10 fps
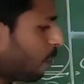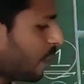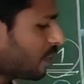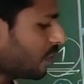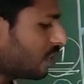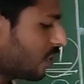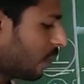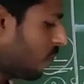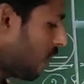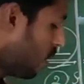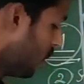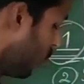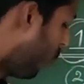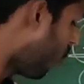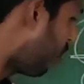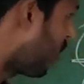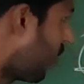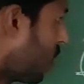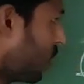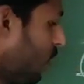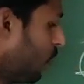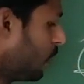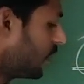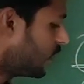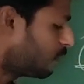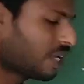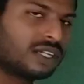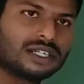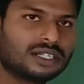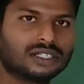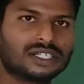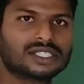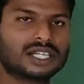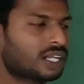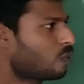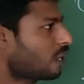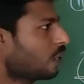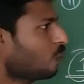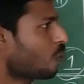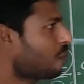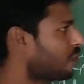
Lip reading: professionals require code of conduct. Businessman doesn't require any code